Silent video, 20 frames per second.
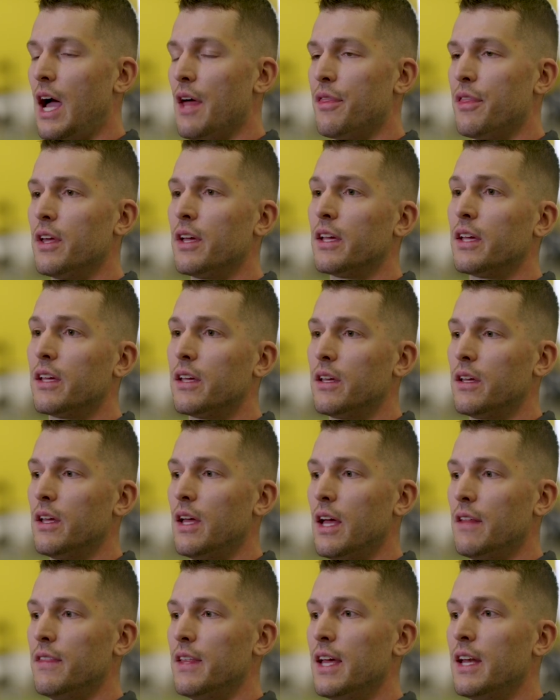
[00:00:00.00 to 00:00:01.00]
I think
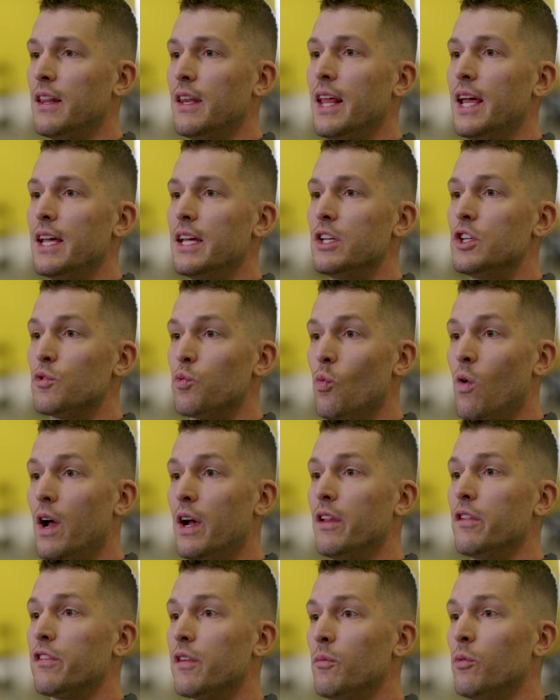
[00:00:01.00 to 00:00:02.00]
at the end of the day, he just
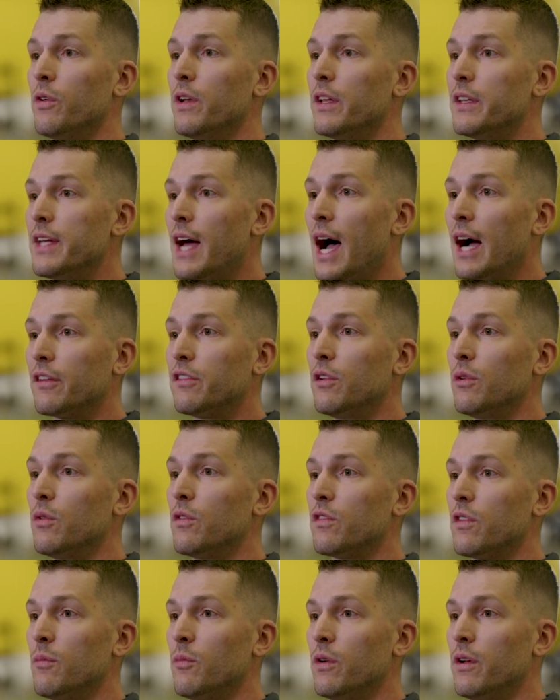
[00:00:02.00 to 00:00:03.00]
wanted someone to talk to
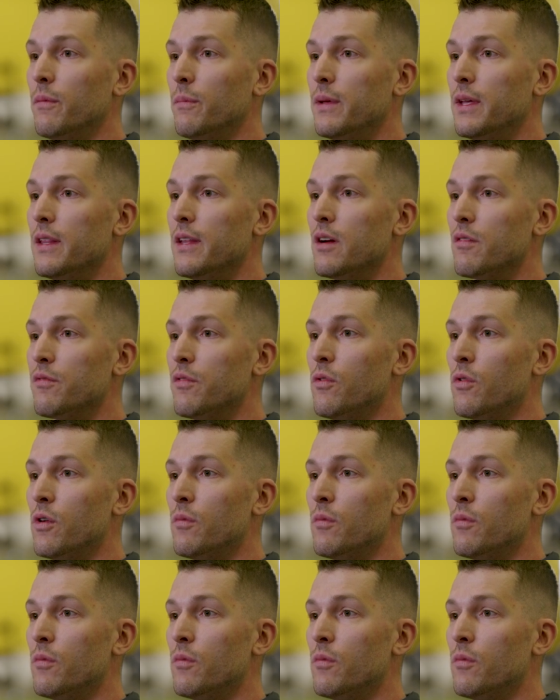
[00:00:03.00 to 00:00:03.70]
and someone to be there for